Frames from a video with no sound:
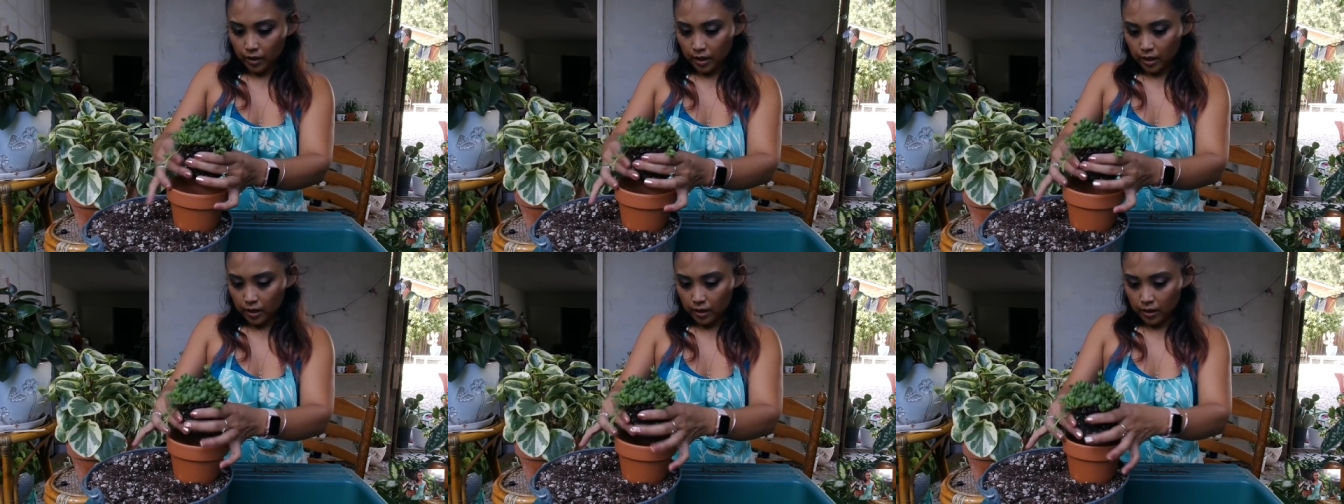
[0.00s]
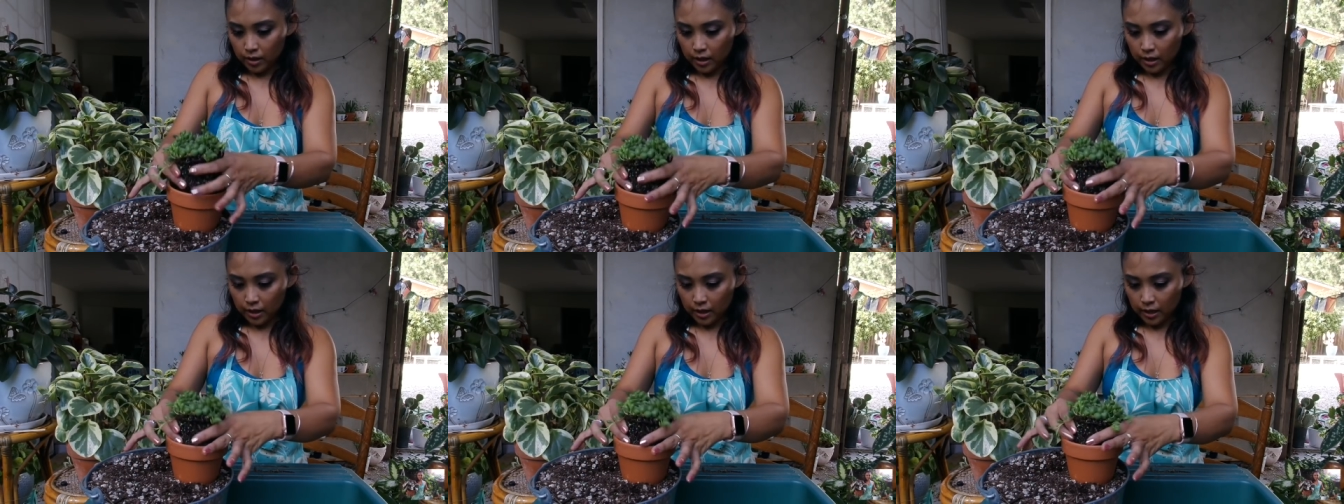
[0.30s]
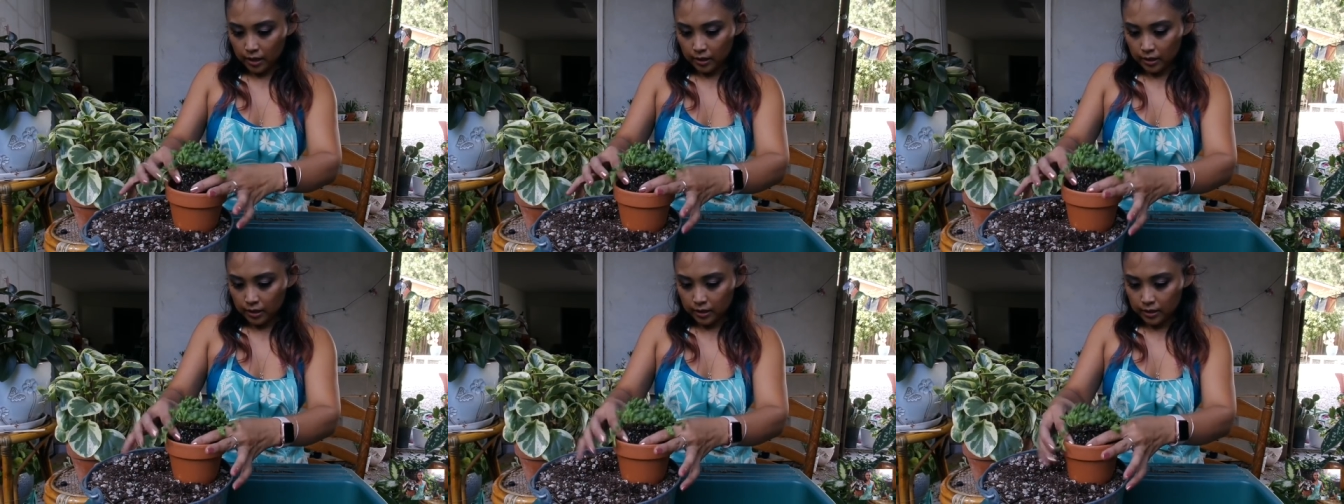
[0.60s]
and then
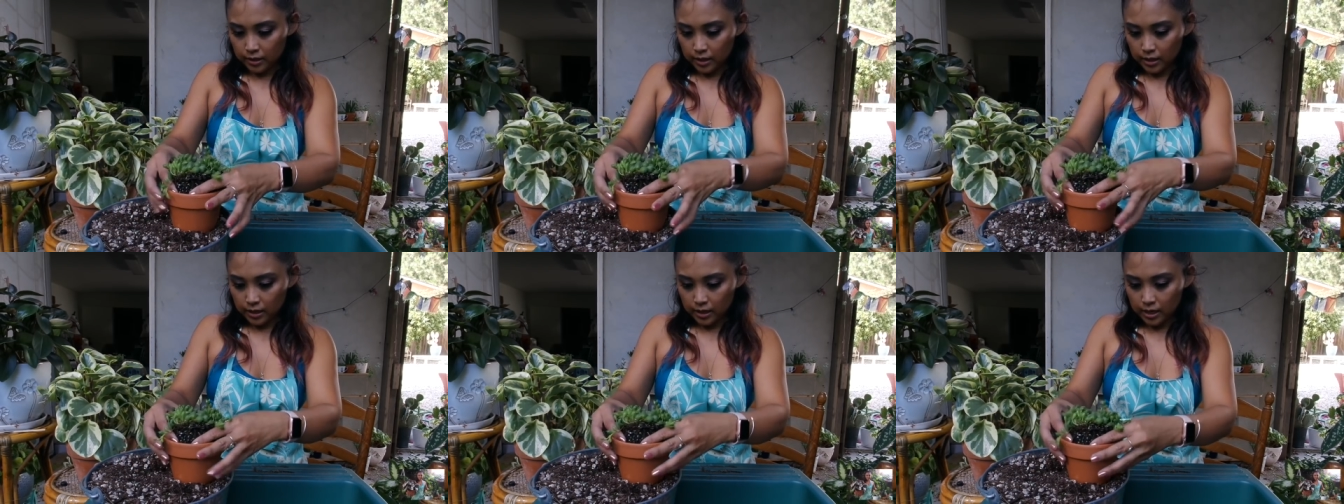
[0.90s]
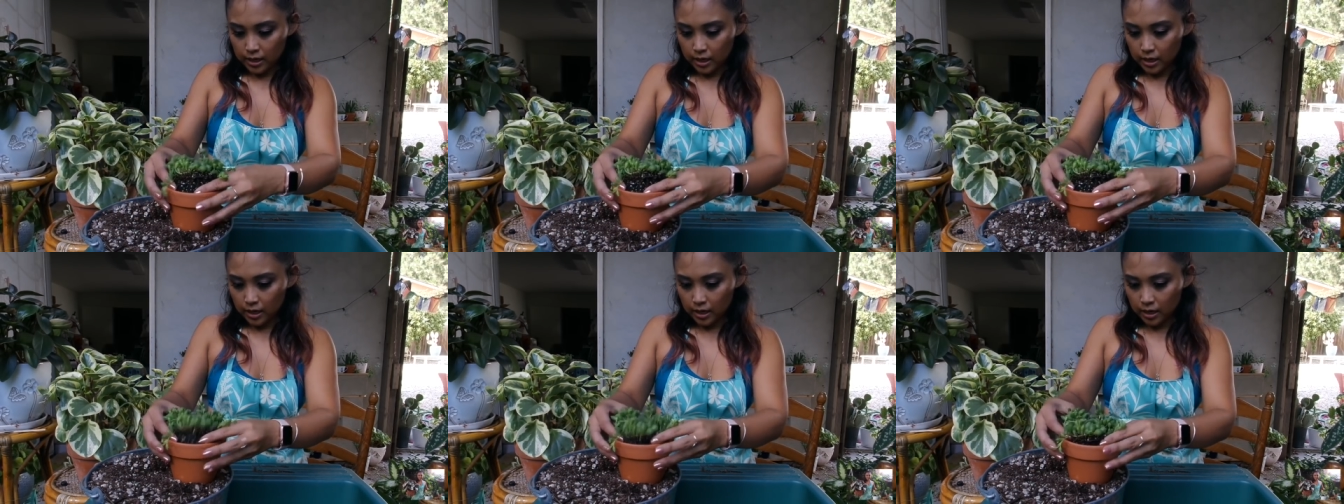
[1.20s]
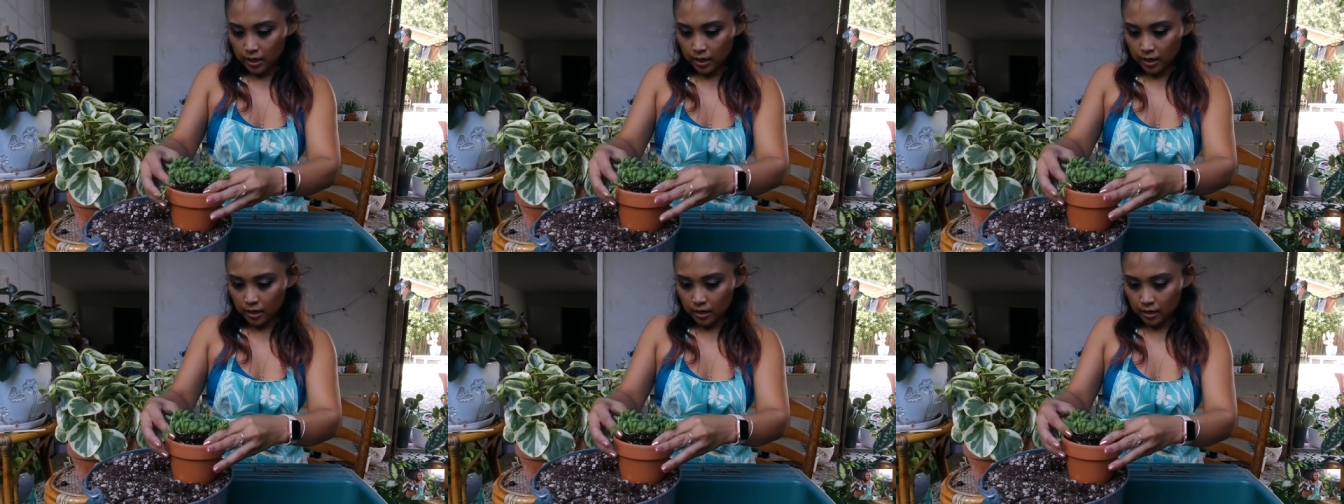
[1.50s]
get this in
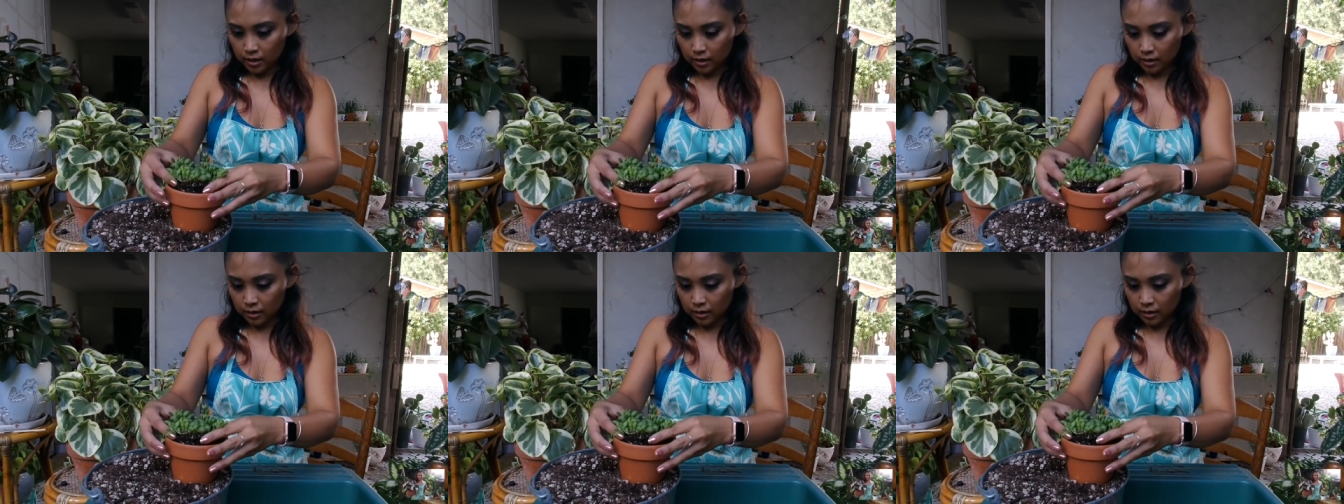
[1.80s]
here.